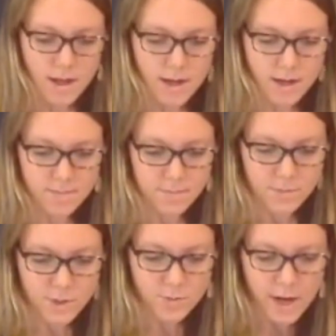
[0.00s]
Um,
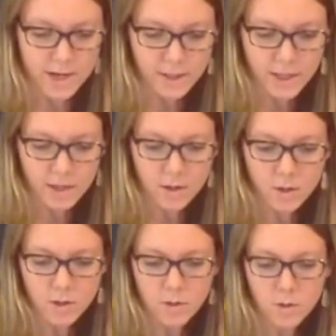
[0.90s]
so finally,
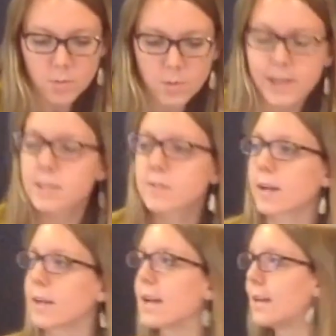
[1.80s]
we need to
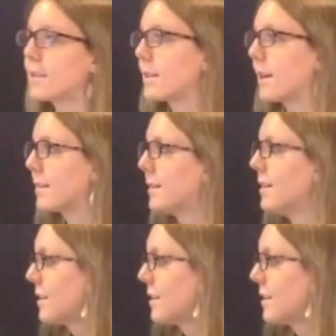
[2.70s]
recognize that